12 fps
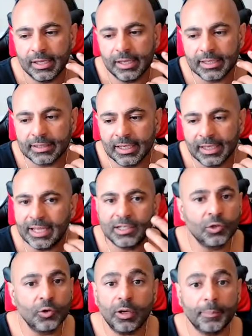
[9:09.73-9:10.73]
is
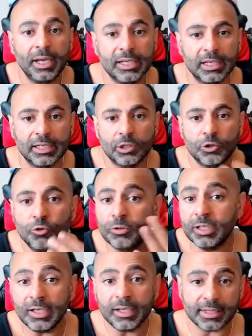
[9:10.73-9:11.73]
it's your opinion. You
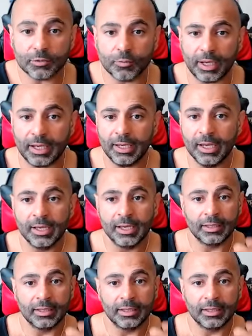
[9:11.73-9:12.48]
did it this way.